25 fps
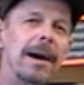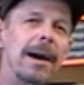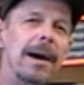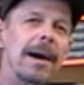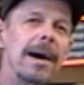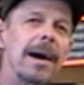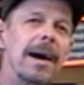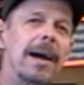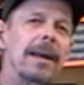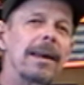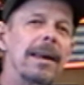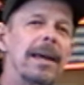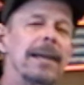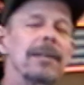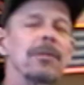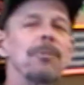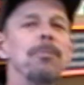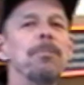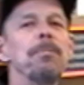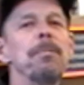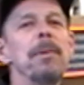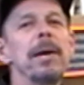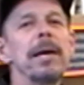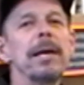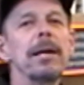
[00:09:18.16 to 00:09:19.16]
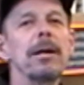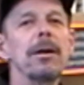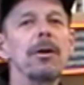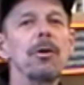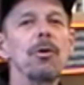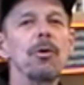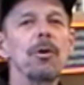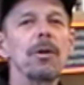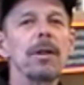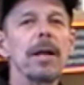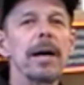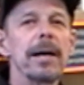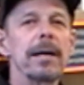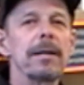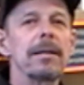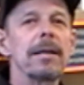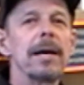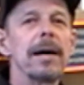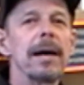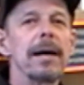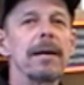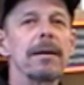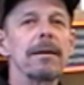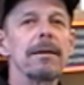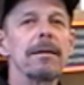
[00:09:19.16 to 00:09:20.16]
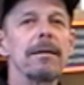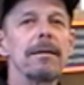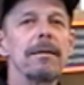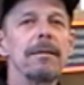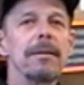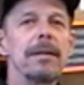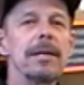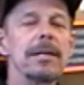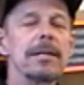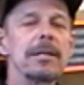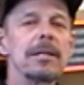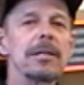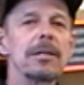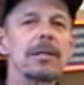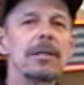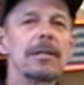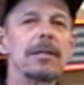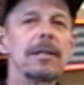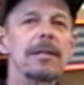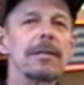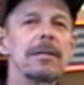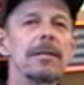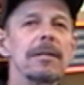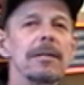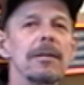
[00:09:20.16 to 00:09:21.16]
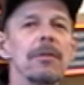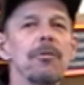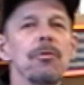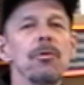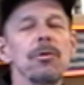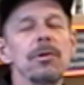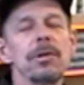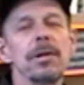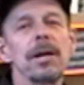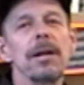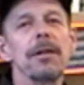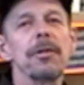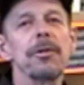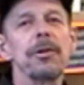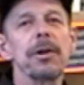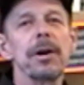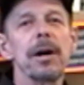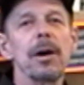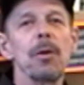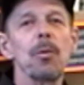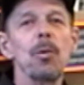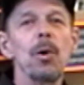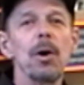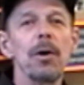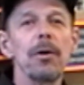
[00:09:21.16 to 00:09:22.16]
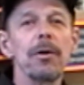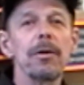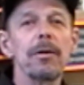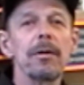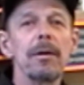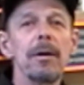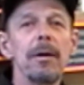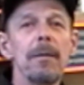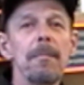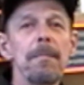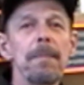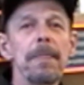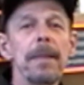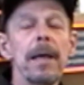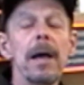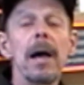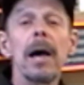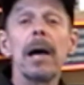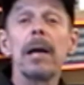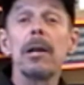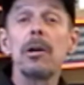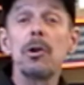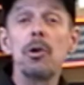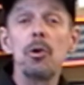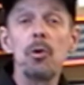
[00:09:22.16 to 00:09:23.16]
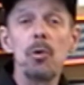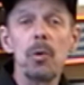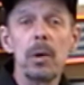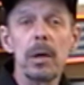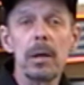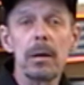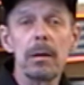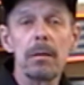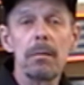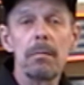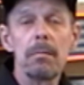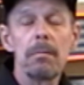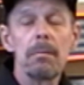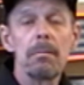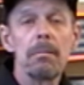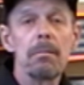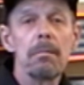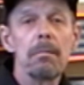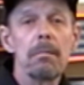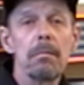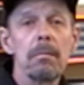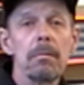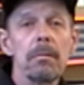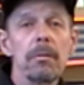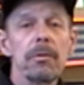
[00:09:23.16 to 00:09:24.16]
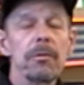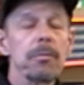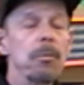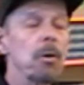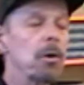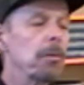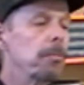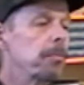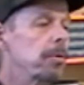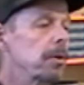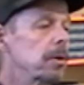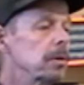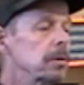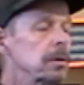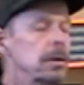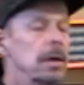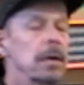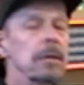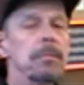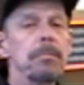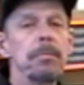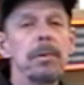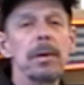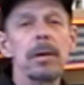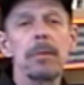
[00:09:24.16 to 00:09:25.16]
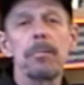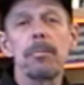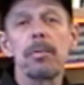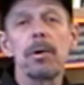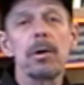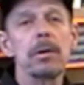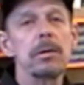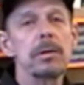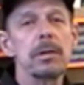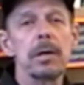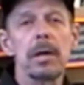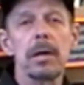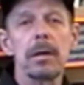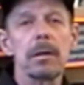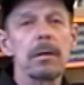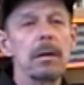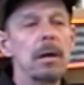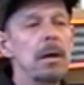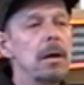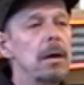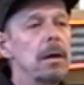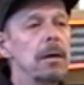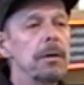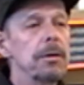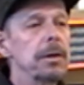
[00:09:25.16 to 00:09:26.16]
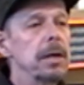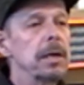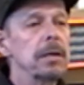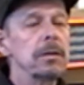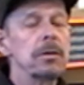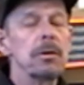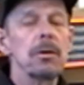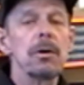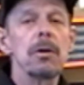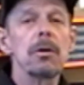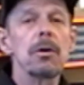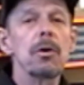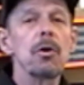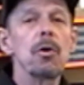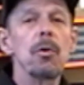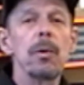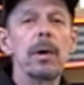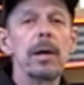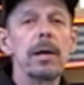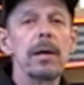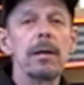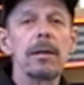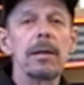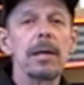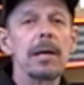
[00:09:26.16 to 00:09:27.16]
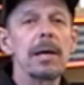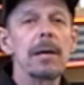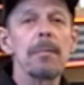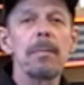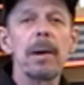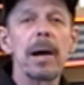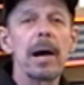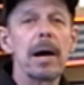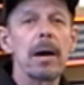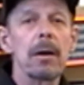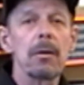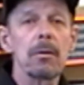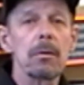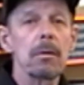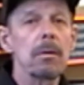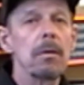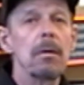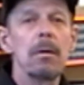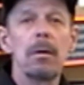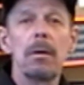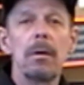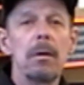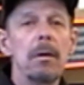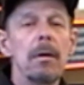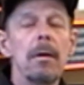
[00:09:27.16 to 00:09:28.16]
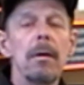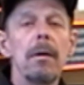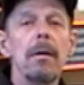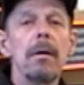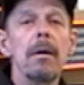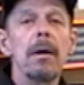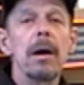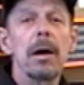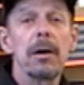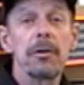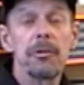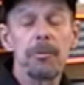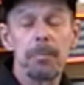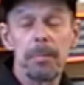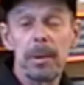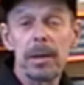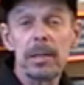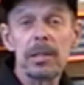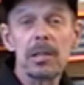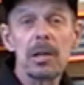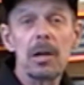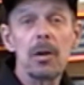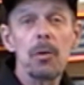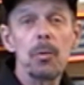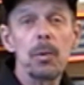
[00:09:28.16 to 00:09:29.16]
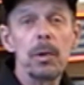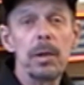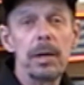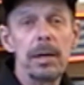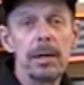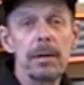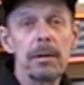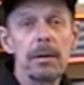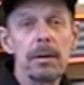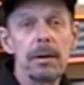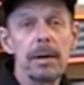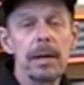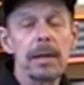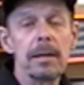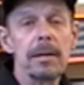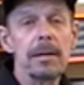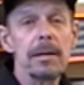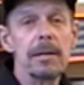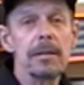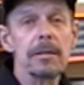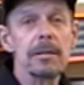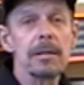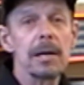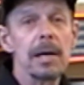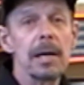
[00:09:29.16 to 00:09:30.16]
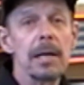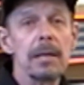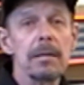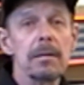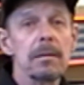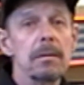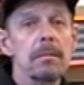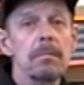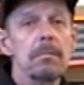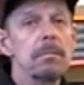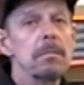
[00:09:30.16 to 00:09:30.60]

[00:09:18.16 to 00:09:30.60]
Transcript: I like to make it look like that. This is the result that I want. And do it. Small project, big project, things you don't know anything about, especially with the internet these days.